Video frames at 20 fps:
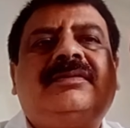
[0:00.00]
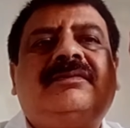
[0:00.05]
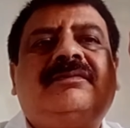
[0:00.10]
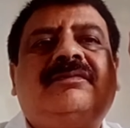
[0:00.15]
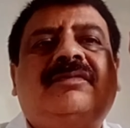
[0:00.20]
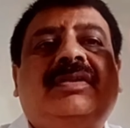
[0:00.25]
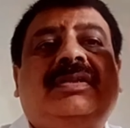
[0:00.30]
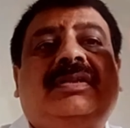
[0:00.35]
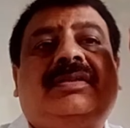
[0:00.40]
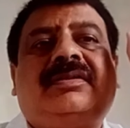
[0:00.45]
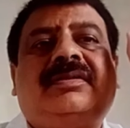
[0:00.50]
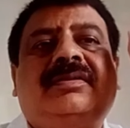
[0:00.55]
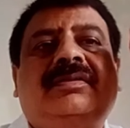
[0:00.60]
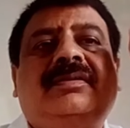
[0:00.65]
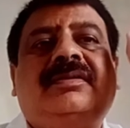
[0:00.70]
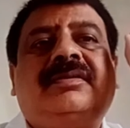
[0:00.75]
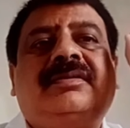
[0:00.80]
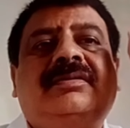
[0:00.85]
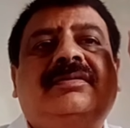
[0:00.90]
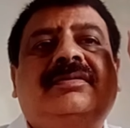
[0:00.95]
What?
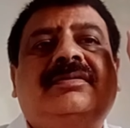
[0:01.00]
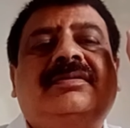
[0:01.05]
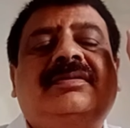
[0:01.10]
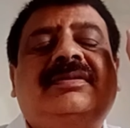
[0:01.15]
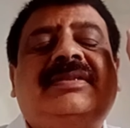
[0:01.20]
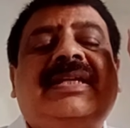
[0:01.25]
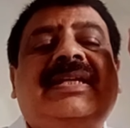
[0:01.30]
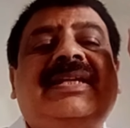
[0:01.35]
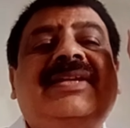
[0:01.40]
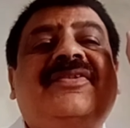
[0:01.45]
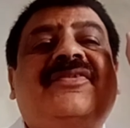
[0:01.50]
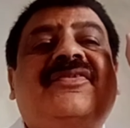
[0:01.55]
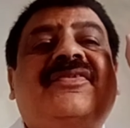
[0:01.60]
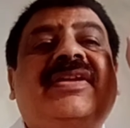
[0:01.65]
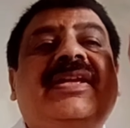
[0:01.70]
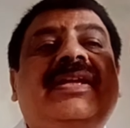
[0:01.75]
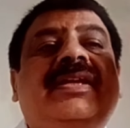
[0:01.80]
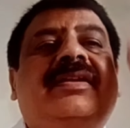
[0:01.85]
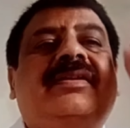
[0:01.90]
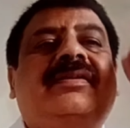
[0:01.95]
Second,
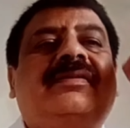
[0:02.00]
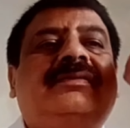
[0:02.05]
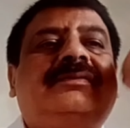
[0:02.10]
rare.